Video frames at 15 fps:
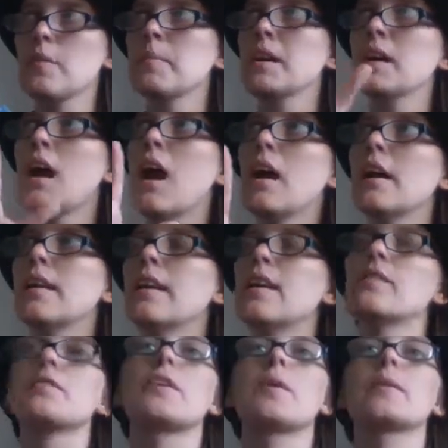I mean, I
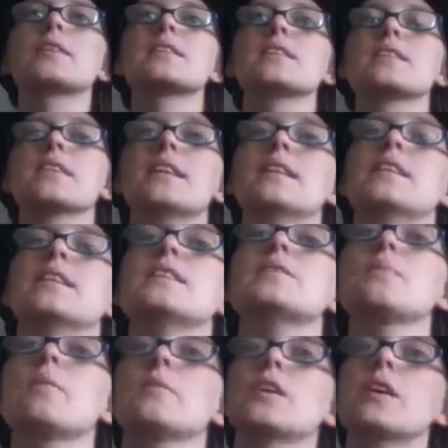love going to see these
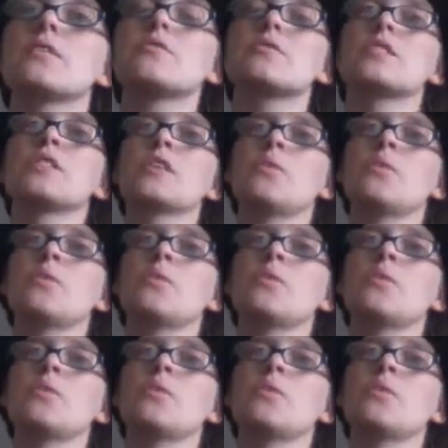when we go to the